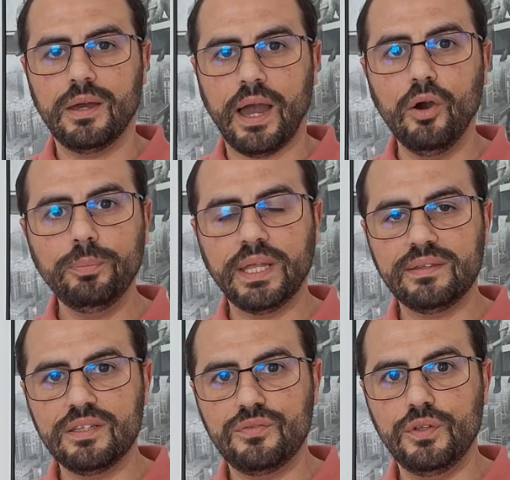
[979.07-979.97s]
I hope
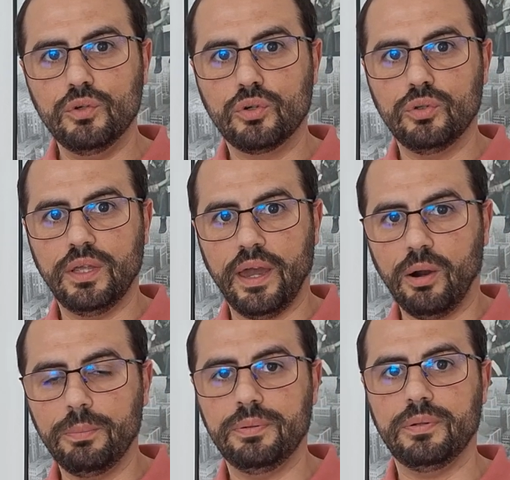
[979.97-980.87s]
that this video could
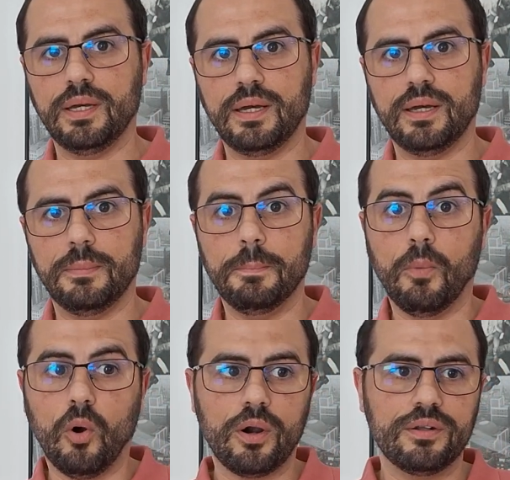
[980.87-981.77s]
help
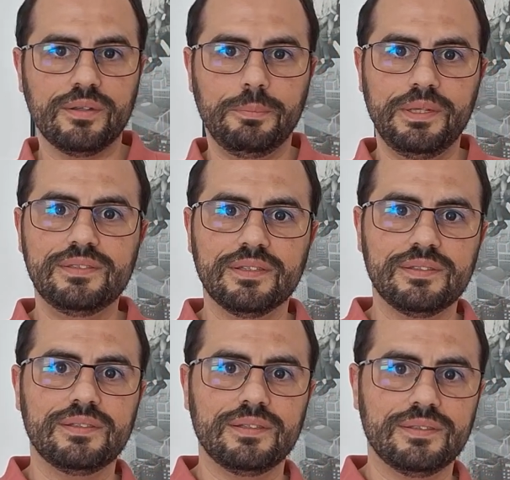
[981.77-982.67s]
more the
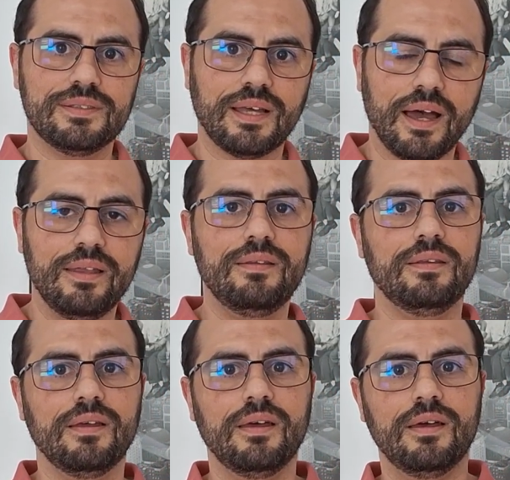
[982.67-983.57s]
business side
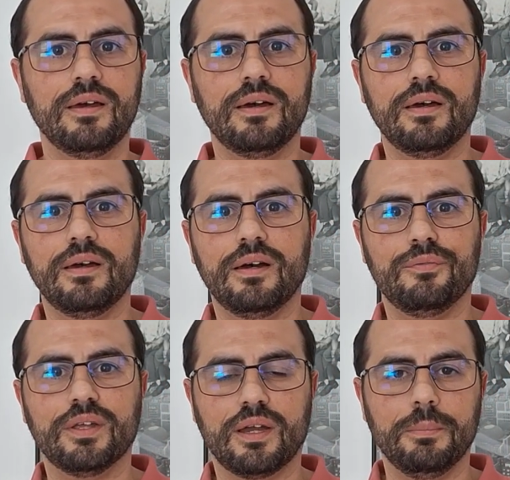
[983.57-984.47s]

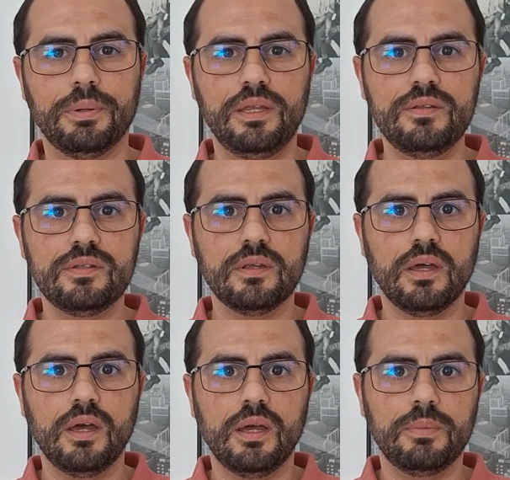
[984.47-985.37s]
of the companies,
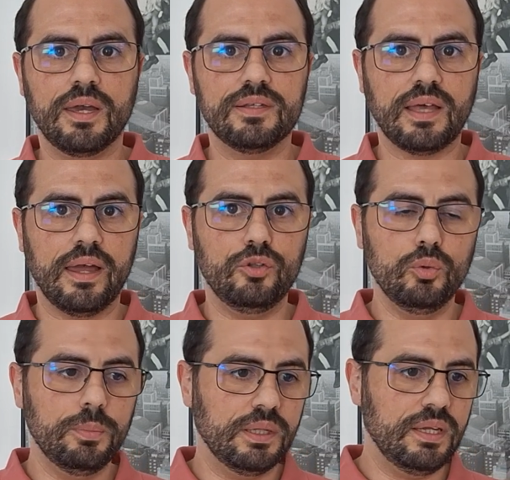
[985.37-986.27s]
because I
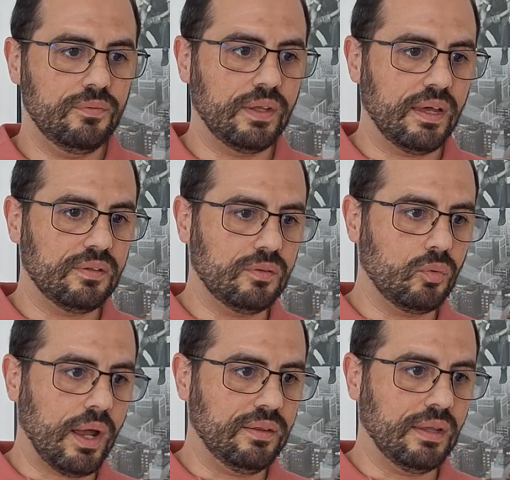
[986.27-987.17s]
do believe that
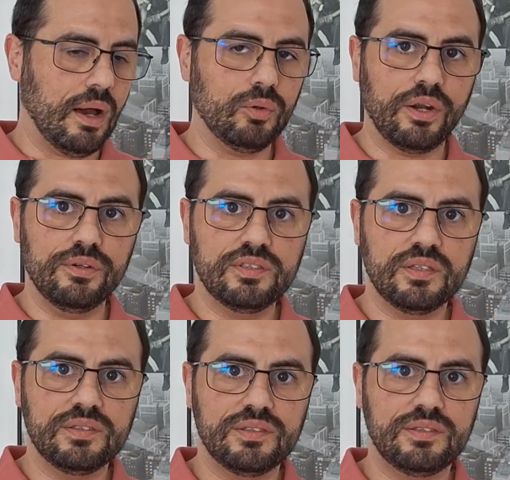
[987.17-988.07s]
right now there is
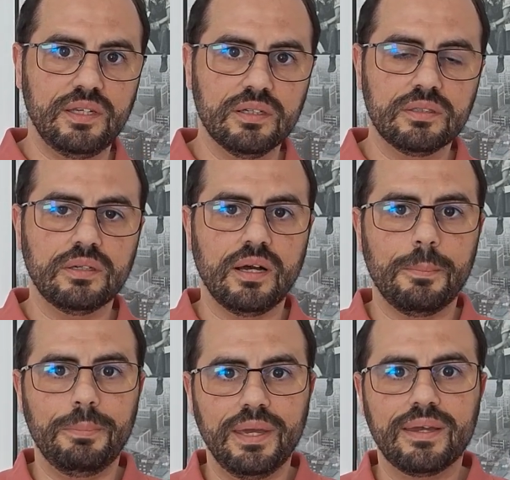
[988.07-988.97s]
still a
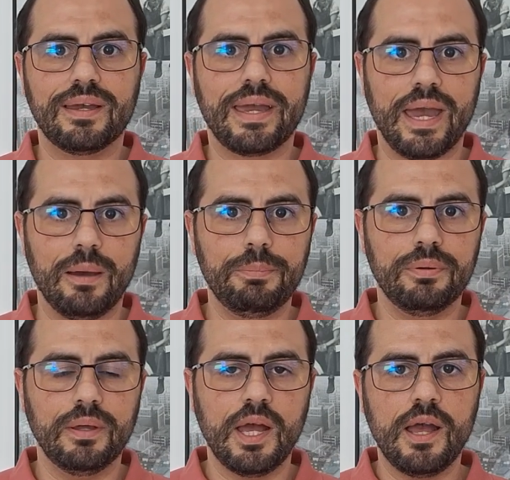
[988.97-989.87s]
big gap
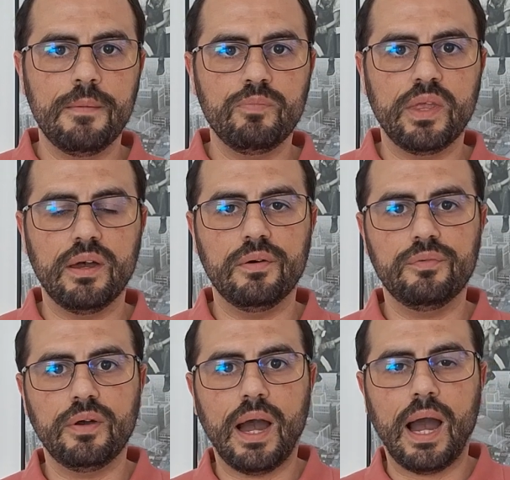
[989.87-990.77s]

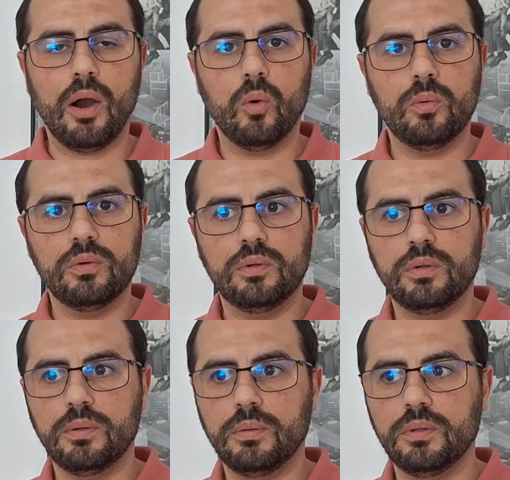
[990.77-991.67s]
of how
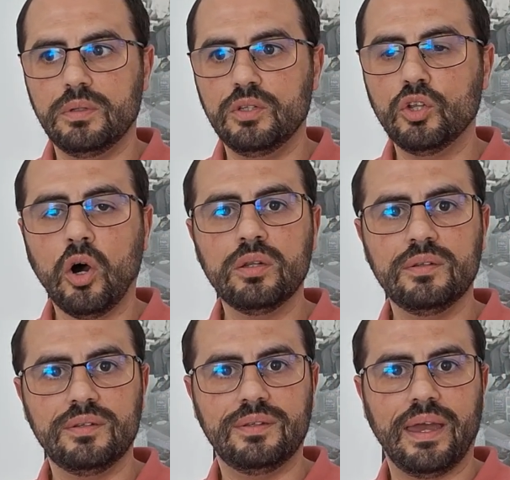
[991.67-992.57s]

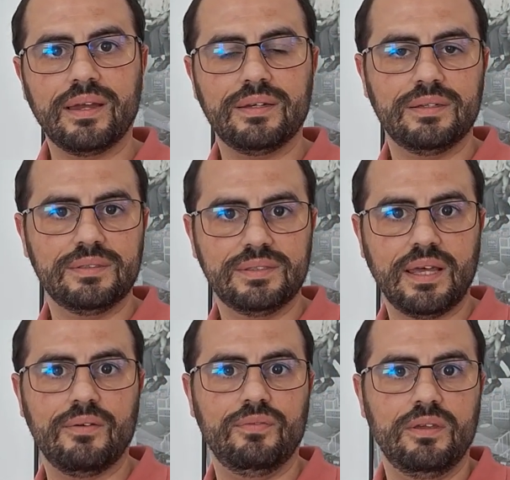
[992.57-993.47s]
non-tech
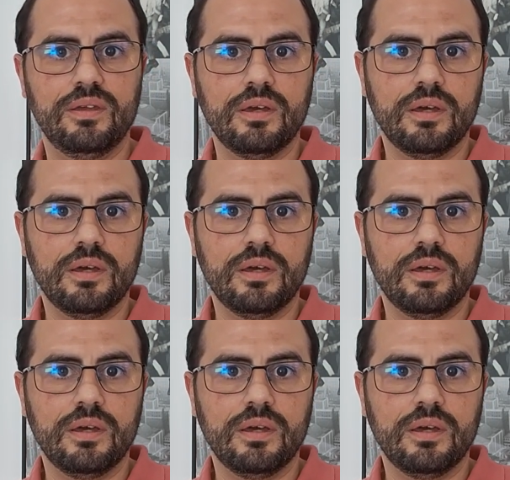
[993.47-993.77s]
savvy